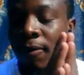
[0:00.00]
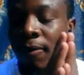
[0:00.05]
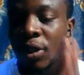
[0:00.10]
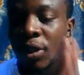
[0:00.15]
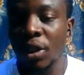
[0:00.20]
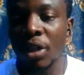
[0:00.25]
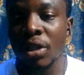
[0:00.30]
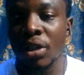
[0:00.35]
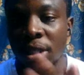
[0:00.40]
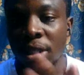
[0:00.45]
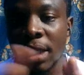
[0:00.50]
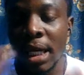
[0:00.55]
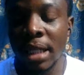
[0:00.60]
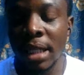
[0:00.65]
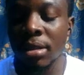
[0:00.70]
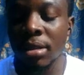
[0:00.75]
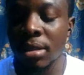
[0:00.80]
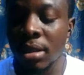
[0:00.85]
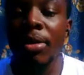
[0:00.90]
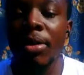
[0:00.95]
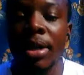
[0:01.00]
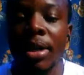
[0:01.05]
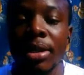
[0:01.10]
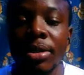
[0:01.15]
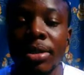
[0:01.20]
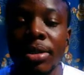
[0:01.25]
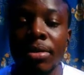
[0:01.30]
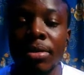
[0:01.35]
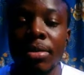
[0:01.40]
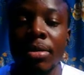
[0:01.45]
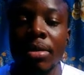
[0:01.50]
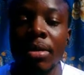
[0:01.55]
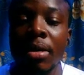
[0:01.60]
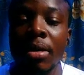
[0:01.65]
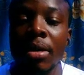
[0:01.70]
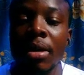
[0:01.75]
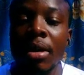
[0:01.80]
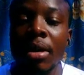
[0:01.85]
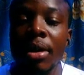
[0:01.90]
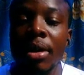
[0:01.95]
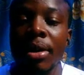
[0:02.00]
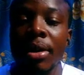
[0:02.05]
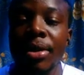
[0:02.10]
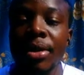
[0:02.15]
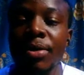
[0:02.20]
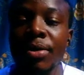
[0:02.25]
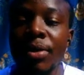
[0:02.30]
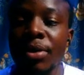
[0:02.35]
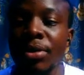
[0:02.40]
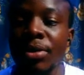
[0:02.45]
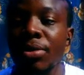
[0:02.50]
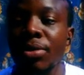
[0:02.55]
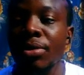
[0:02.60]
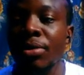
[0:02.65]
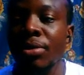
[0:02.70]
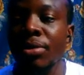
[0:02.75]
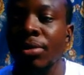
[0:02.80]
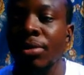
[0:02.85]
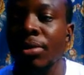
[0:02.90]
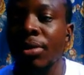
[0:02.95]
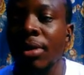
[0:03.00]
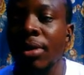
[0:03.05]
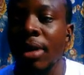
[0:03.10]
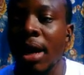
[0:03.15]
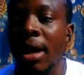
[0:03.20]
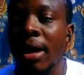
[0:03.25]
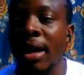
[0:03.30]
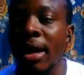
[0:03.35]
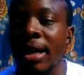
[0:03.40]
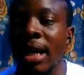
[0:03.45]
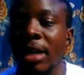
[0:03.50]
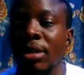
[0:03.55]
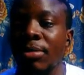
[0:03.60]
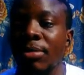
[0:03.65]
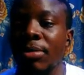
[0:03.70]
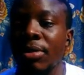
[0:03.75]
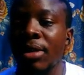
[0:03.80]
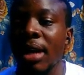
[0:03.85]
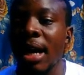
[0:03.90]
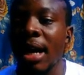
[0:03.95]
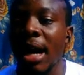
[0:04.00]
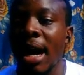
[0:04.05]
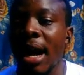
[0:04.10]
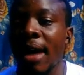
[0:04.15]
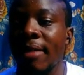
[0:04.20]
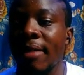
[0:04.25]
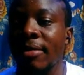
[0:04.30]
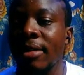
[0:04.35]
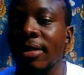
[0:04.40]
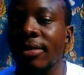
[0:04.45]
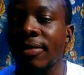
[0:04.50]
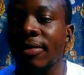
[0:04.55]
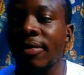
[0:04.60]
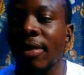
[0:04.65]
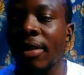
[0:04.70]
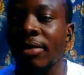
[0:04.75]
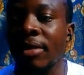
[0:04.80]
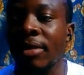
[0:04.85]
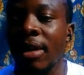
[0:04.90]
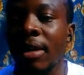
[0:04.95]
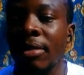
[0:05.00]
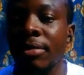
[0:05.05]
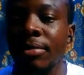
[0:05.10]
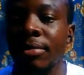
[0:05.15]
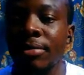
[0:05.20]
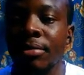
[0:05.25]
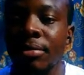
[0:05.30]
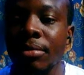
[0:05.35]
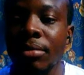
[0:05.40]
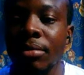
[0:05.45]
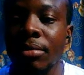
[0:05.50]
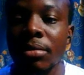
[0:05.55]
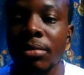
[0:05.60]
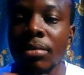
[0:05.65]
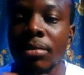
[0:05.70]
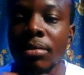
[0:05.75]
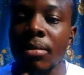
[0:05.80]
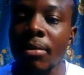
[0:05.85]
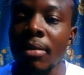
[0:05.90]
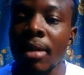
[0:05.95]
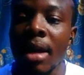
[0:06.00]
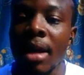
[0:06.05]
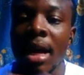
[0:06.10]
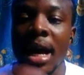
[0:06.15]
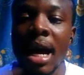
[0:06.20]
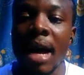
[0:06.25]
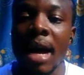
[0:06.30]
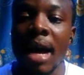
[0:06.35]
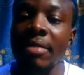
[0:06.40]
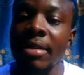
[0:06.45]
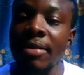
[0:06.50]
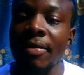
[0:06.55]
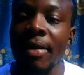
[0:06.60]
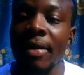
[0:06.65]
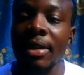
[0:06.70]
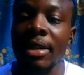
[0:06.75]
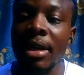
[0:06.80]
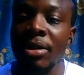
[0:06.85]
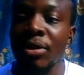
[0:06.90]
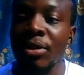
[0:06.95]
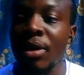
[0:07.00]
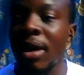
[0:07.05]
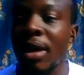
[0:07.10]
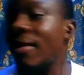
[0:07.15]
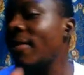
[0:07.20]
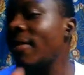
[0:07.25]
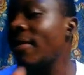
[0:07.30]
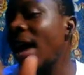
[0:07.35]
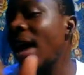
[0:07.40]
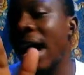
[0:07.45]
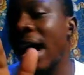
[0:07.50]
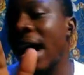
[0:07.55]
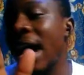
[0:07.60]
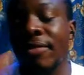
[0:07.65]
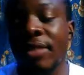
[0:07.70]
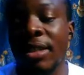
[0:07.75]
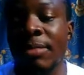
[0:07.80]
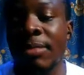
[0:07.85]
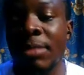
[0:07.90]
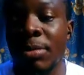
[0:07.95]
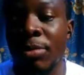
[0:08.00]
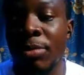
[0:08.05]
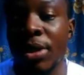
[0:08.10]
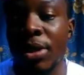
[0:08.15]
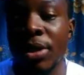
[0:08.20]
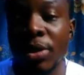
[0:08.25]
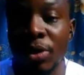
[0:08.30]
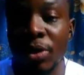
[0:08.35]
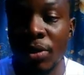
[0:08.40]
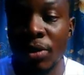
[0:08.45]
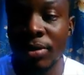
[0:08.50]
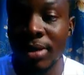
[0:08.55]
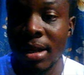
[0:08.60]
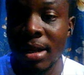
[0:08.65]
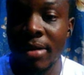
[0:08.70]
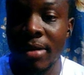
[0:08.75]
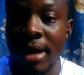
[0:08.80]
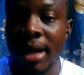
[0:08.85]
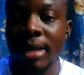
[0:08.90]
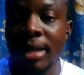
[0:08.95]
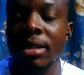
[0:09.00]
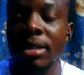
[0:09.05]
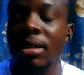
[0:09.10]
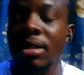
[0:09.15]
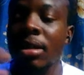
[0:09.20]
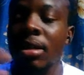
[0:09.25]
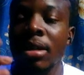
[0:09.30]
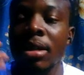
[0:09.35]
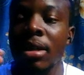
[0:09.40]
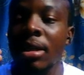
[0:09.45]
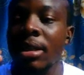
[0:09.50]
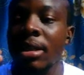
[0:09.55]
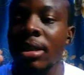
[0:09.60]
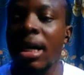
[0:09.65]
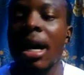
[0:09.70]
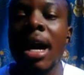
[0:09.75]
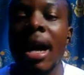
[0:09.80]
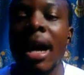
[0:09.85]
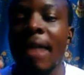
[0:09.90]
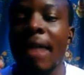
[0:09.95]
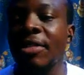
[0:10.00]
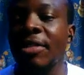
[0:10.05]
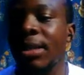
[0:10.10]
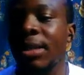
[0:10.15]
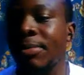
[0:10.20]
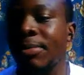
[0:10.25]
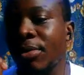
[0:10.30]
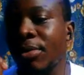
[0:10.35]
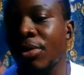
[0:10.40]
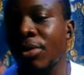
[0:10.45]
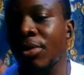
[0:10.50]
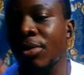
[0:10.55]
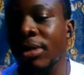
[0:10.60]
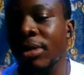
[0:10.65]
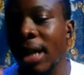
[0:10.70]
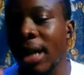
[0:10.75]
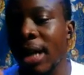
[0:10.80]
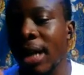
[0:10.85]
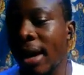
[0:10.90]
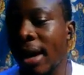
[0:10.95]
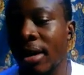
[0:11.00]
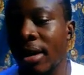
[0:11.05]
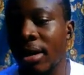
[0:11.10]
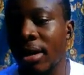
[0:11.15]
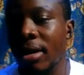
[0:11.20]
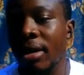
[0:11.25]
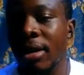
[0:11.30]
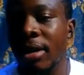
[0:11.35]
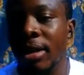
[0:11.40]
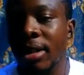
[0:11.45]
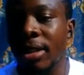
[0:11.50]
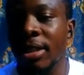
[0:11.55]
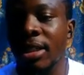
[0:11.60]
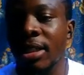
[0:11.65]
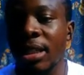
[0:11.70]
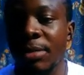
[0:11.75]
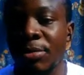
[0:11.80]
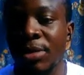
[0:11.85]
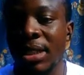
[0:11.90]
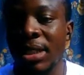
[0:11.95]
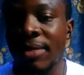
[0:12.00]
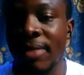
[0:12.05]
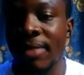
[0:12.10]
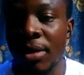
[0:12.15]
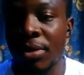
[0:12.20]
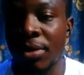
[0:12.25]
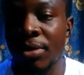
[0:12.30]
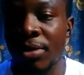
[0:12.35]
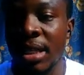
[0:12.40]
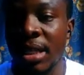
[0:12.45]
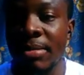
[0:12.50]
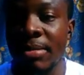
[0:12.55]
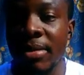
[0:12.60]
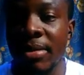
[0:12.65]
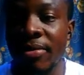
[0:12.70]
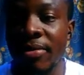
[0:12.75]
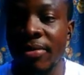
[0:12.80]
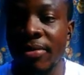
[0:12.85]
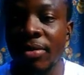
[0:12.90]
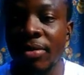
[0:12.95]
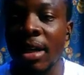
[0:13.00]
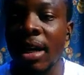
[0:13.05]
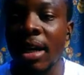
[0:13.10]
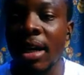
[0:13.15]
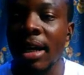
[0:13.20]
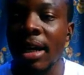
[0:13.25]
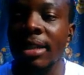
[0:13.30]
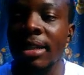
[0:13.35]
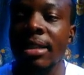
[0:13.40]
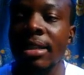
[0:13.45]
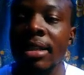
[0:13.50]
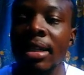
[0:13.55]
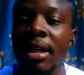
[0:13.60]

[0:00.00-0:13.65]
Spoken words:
Just start. Okay, so you want to assuming that I have this file now. I have this file now. So I have zipdemon installed now, right? Now I have a simple code it's a simple Java code email filter, right?